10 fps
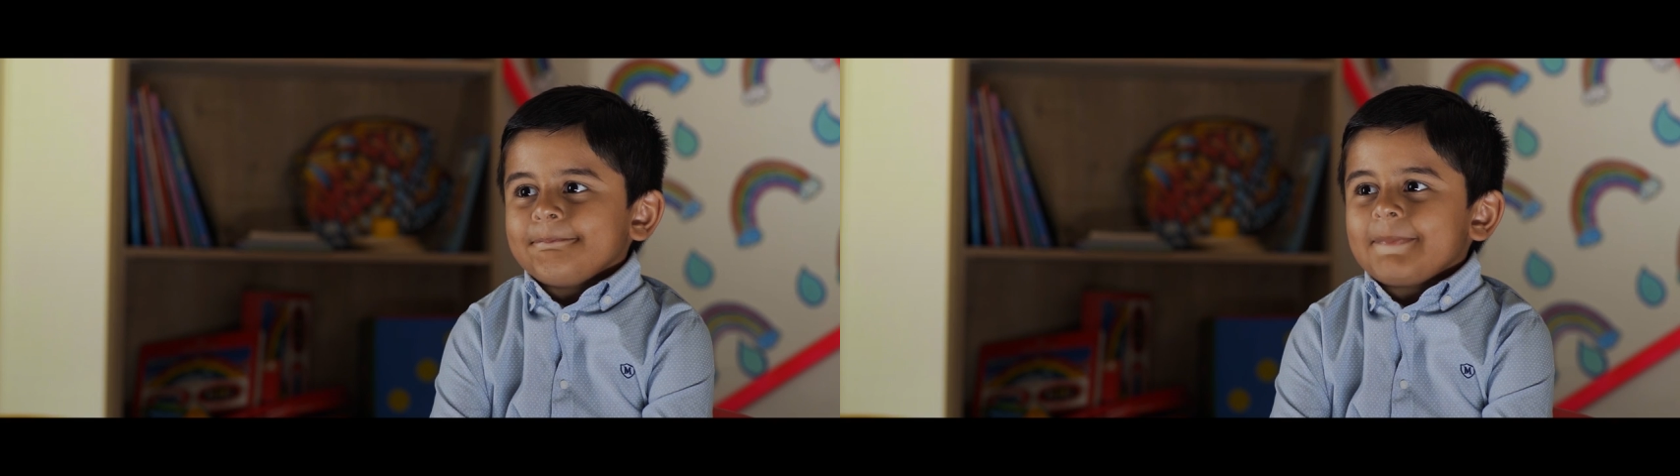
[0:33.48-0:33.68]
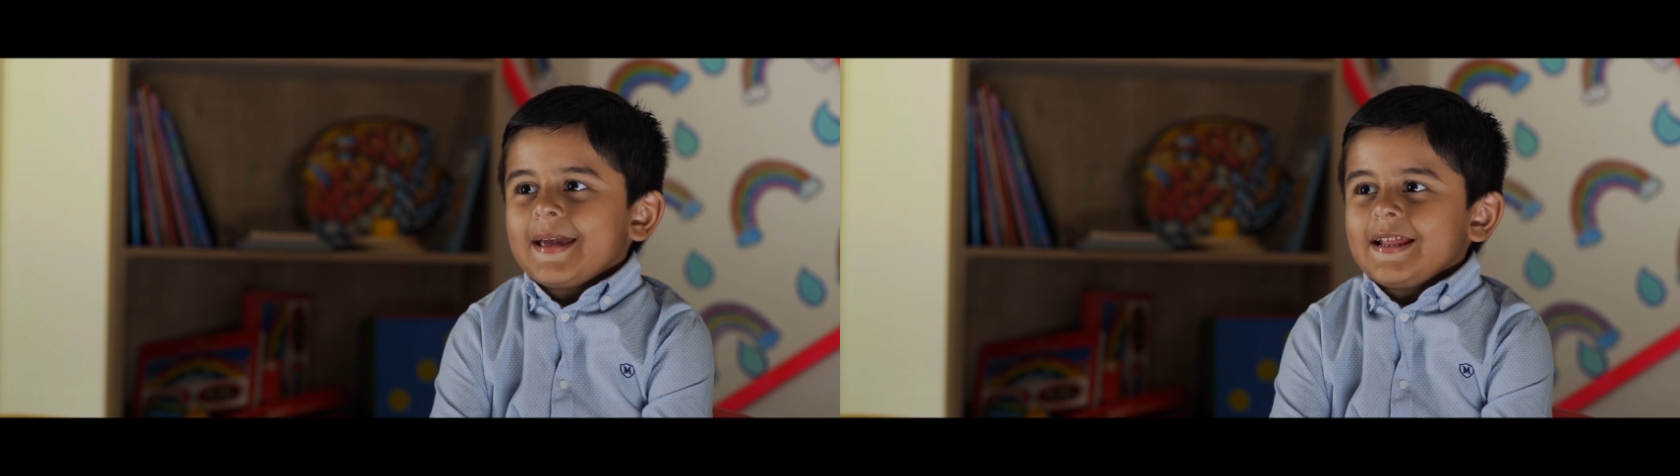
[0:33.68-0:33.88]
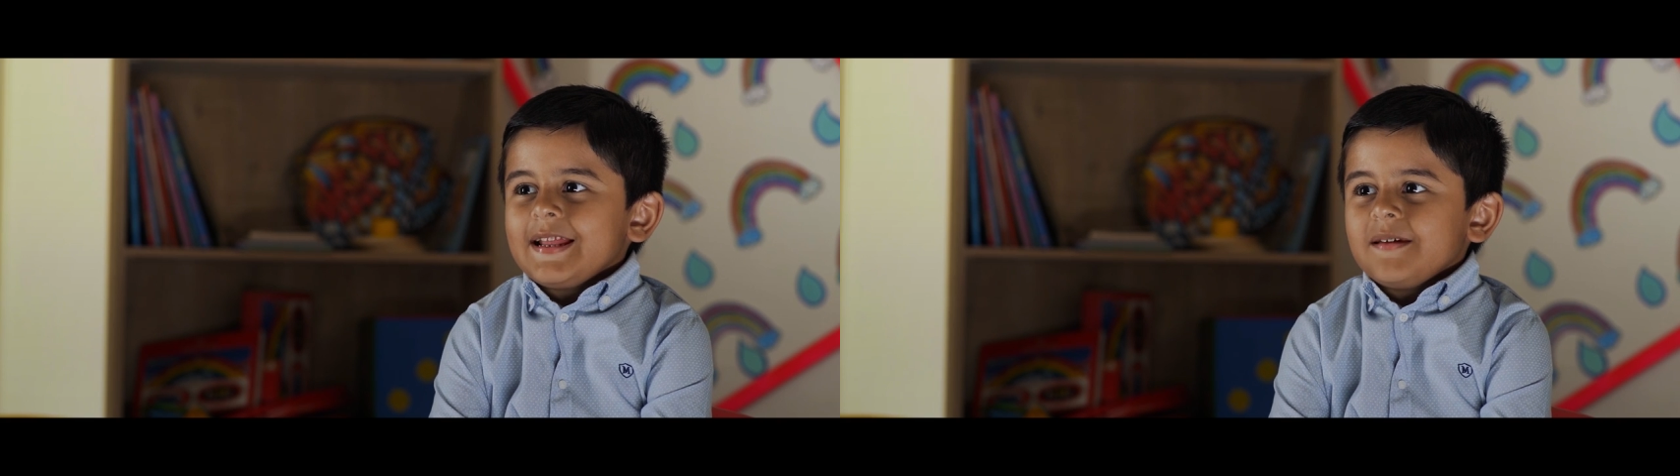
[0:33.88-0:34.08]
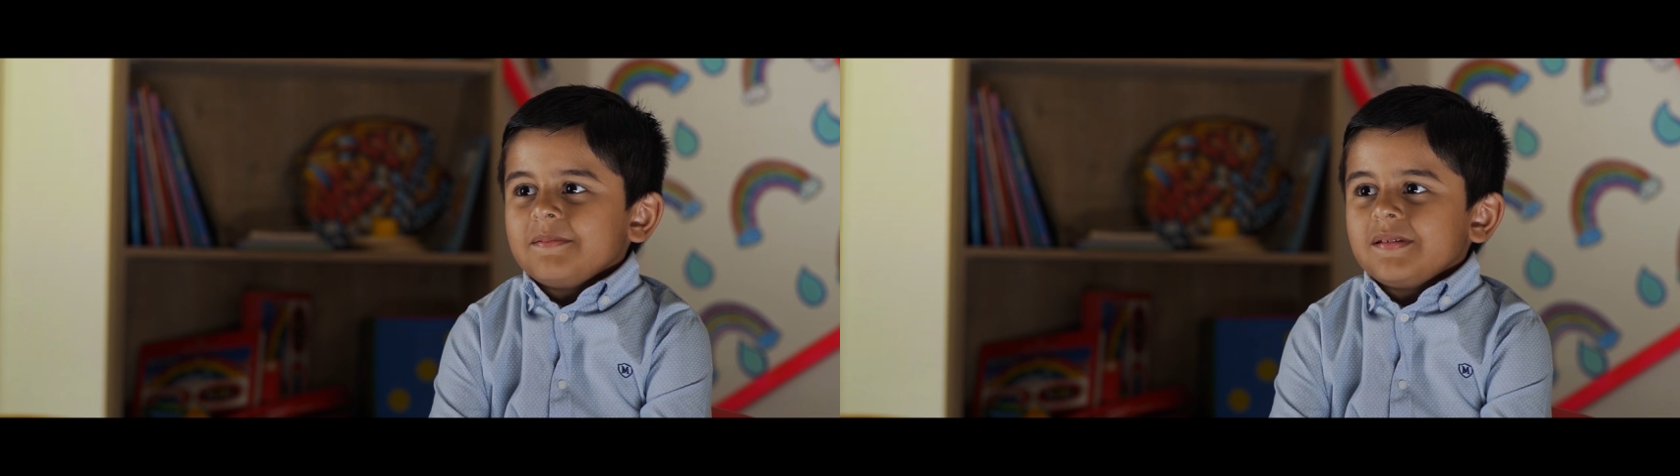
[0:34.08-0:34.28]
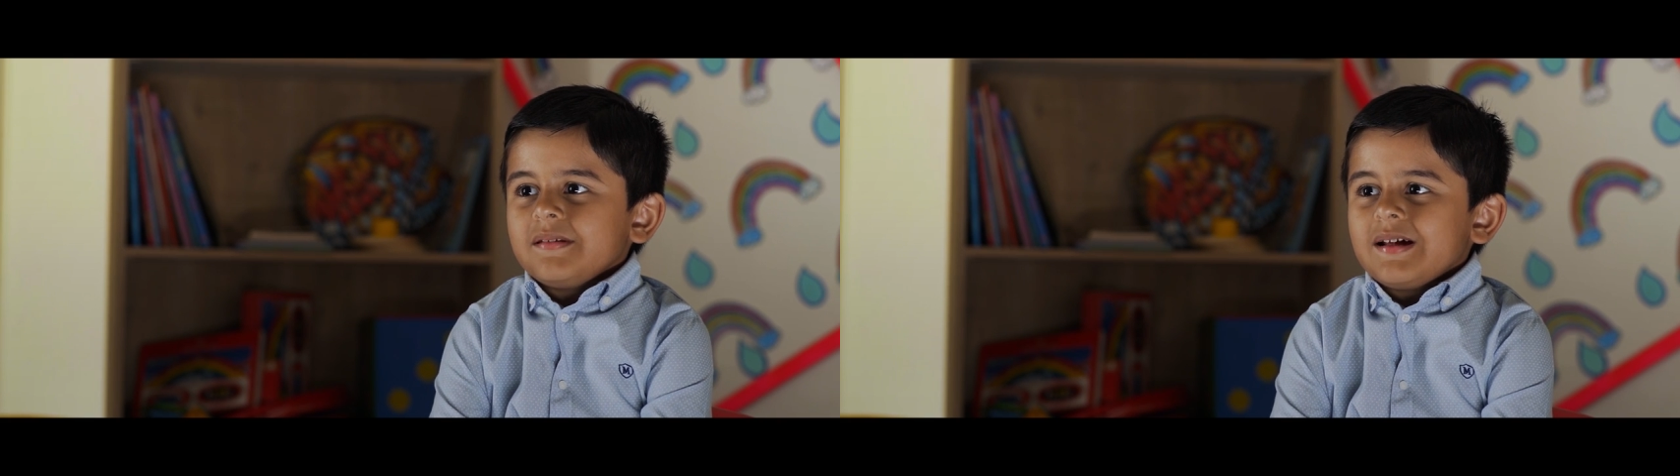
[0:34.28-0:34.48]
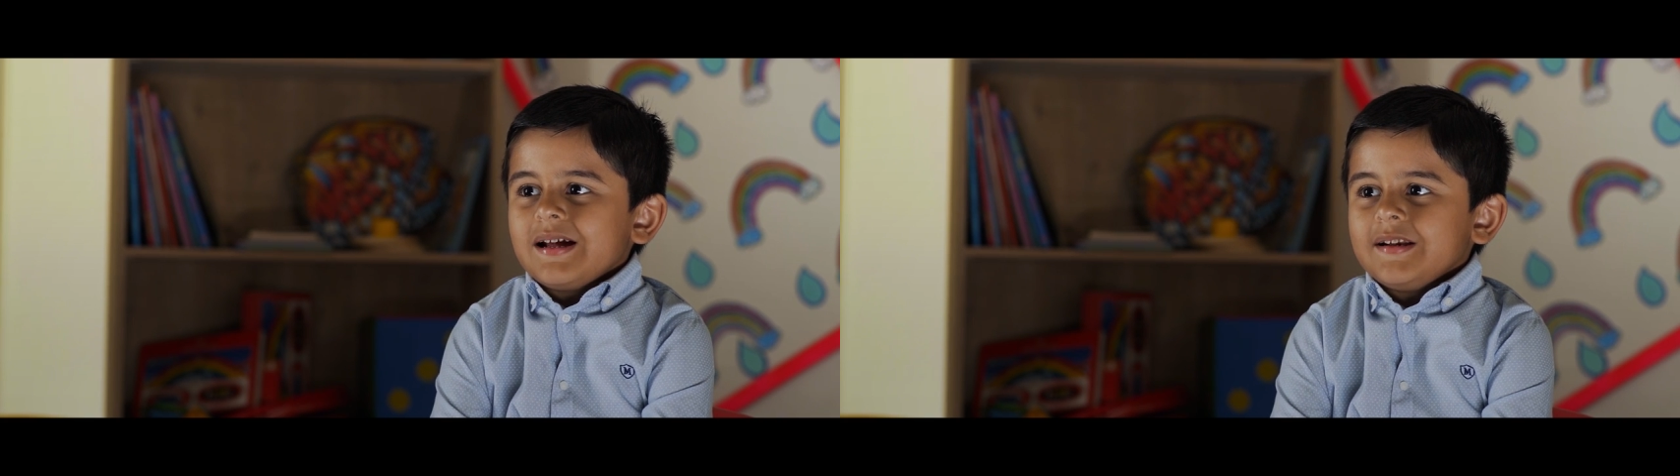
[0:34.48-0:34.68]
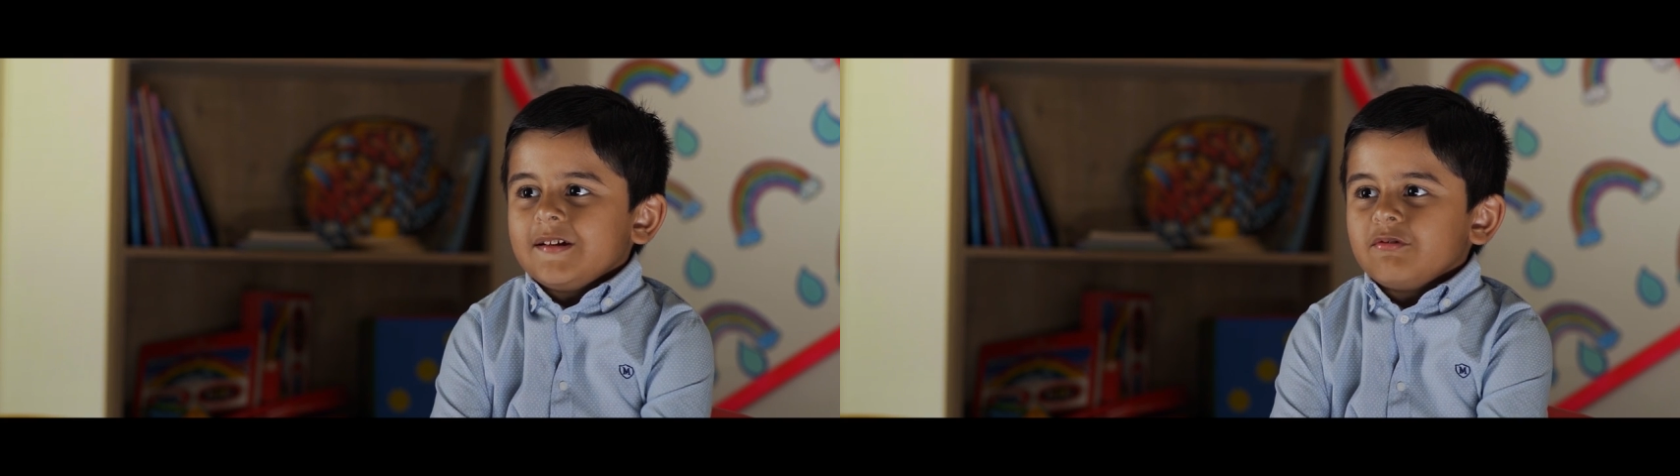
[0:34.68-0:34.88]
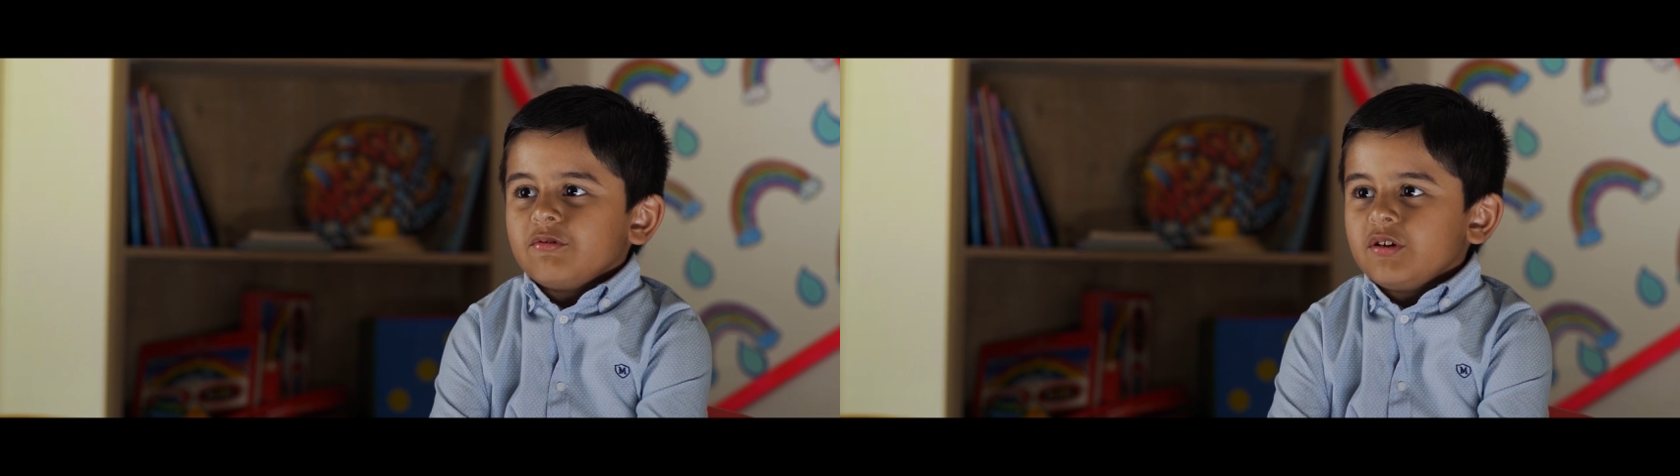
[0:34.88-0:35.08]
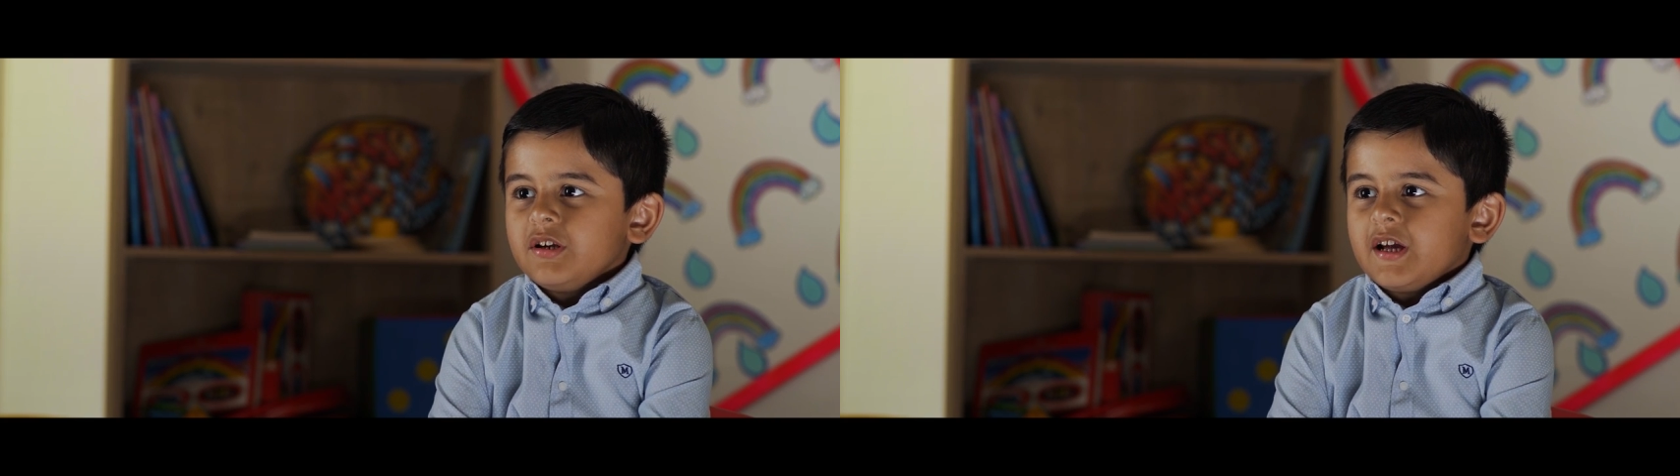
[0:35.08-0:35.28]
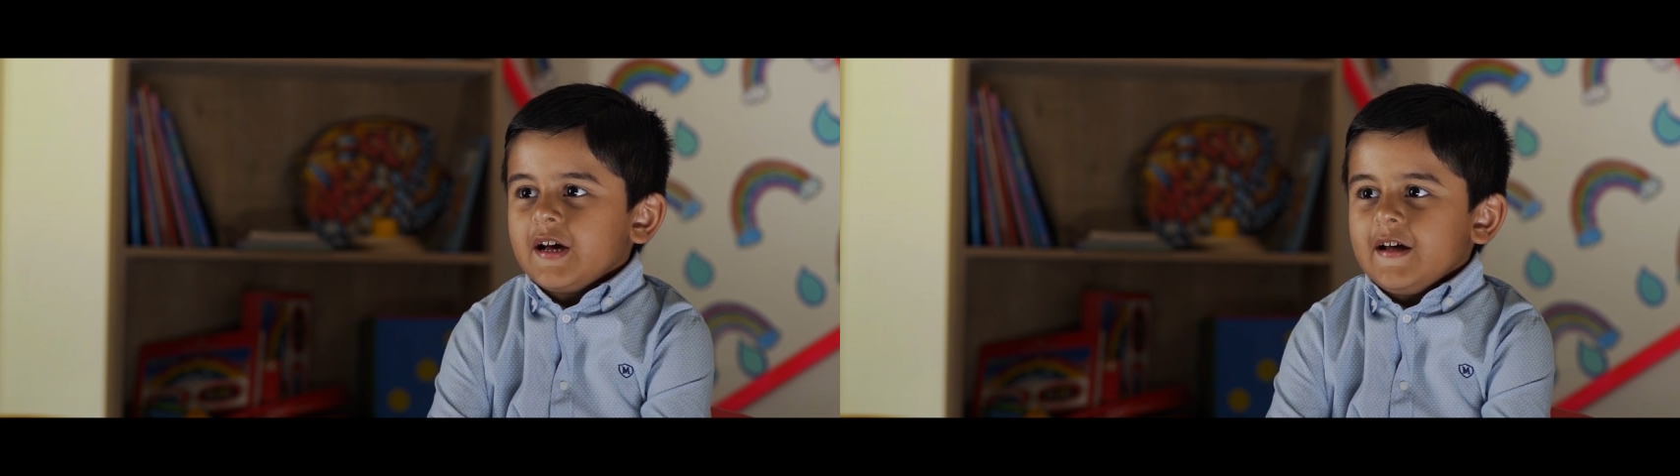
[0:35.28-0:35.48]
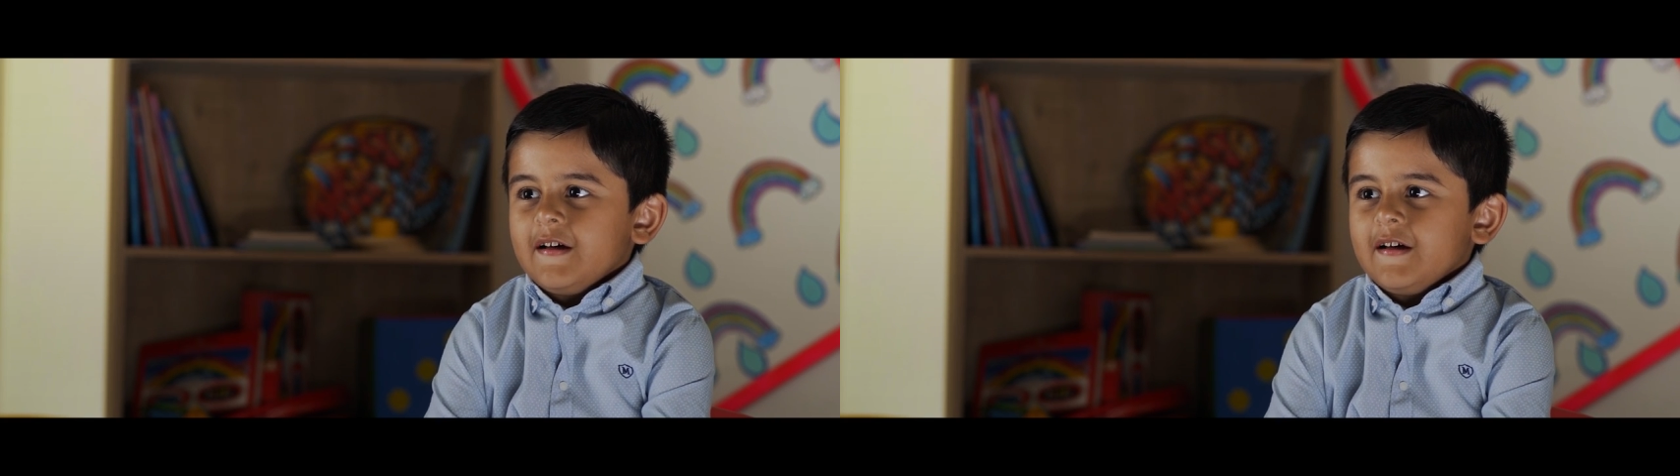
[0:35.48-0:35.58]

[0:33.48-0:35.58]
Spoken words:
My name is Arav Gutka.